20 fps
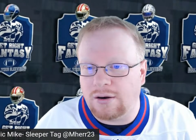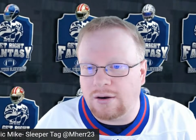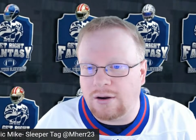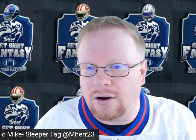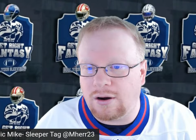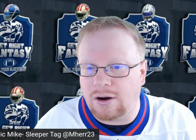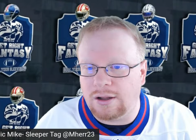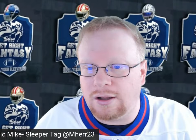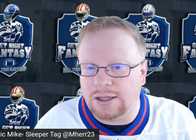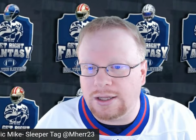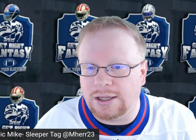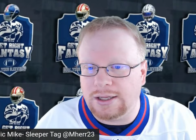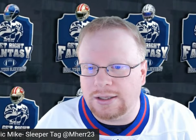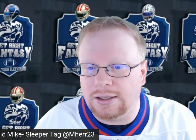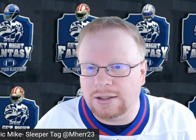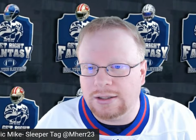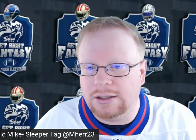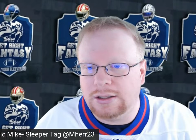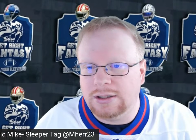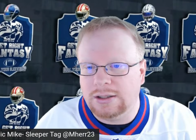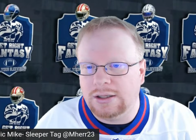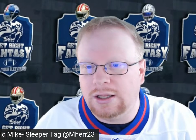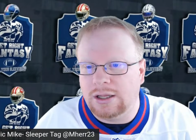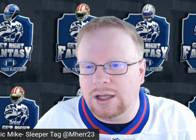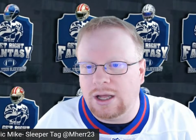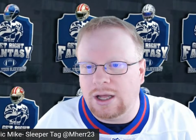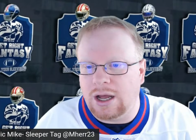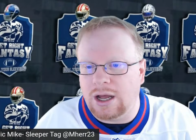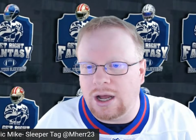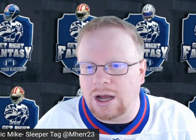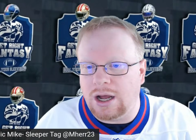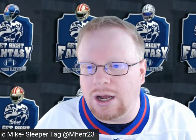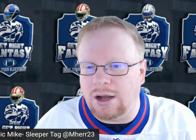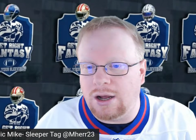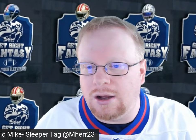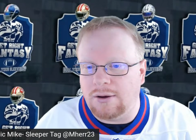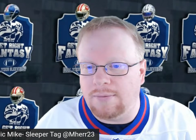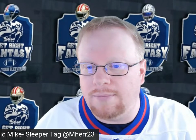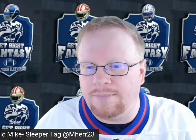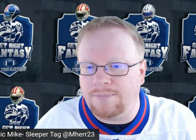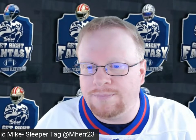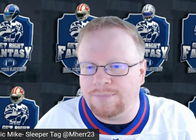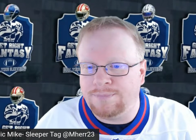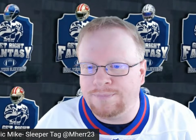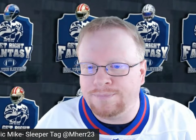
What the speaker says: currently. I'm